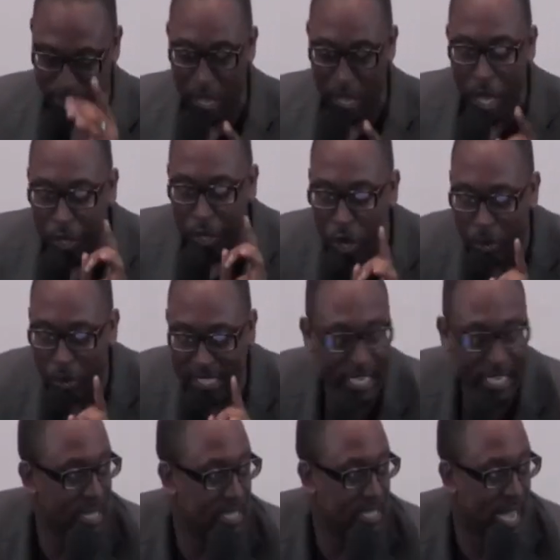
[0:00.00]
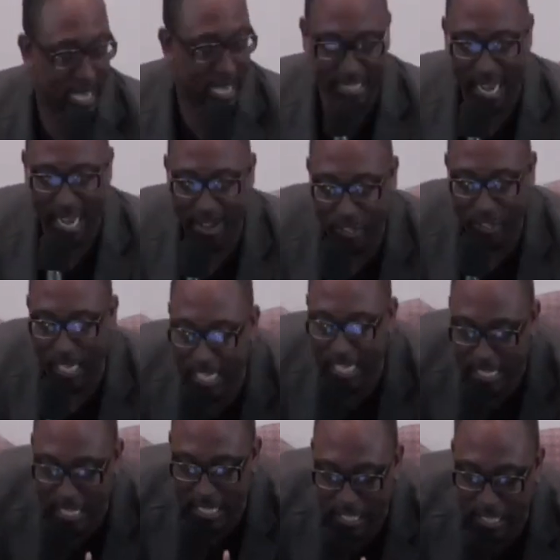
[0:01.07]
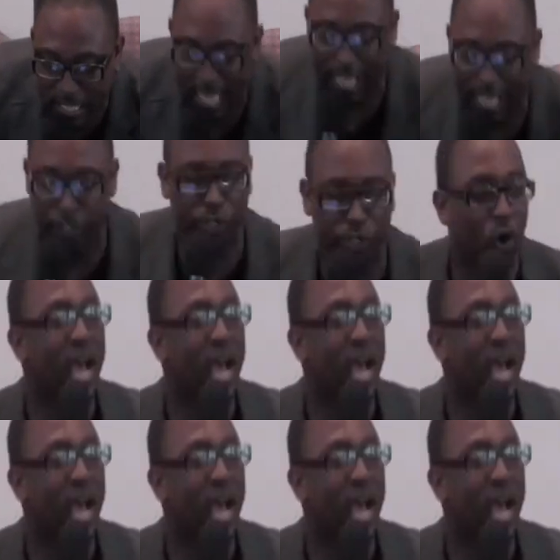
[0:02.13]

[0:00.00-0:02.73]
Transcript: Notice in the text that after listening to the angel,